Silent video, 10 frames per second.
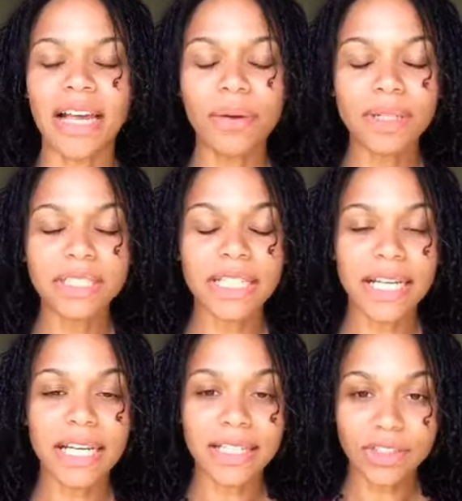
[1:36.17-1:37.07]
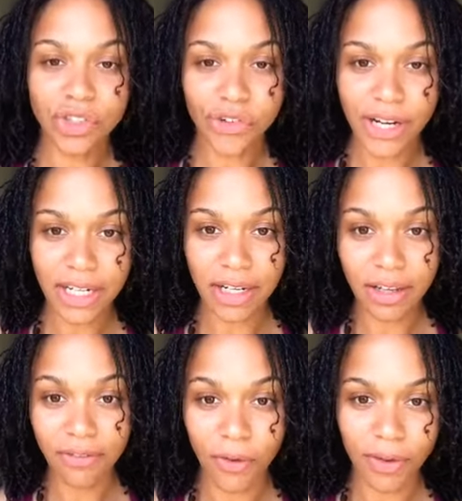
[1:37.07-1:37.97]
I would say his training
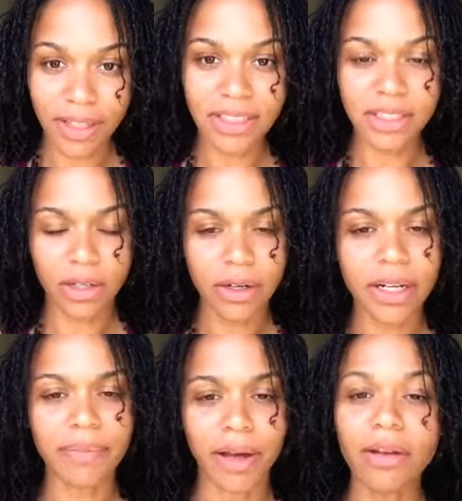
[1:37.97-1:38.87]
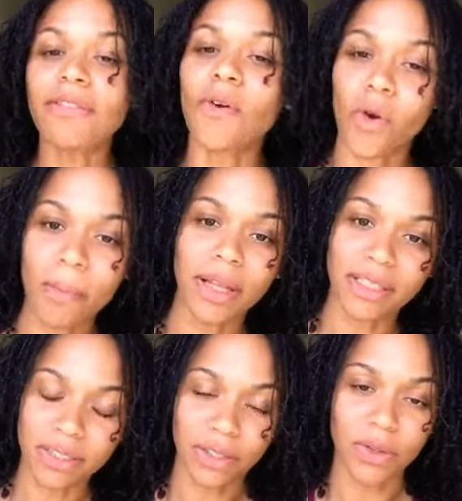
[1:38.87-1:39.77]
for this started about 4
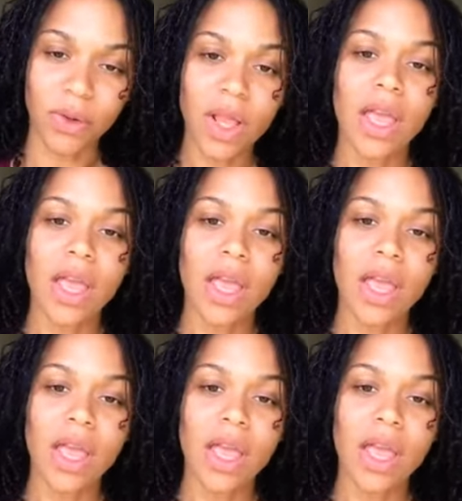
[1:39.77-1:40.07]
months ago.